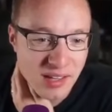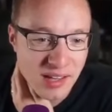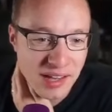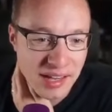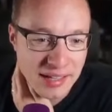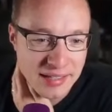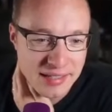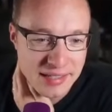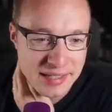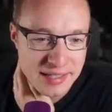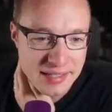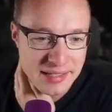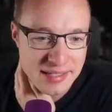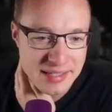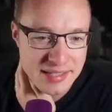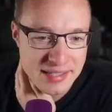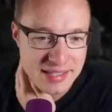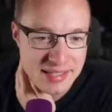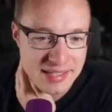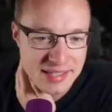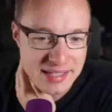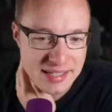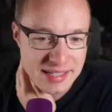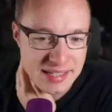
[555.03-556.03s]
I did
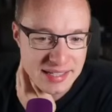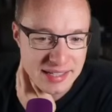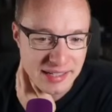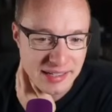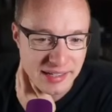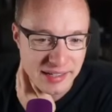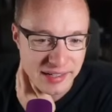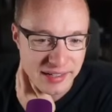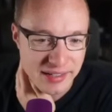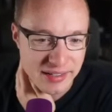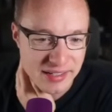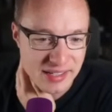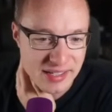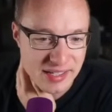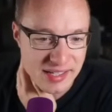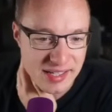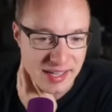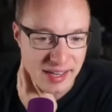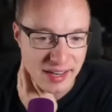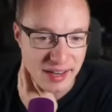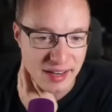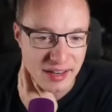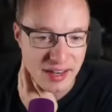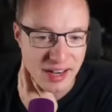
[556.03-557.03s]
see that
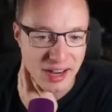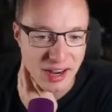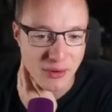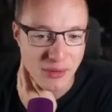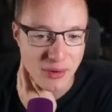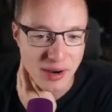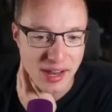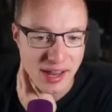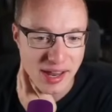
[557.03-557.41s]
there's now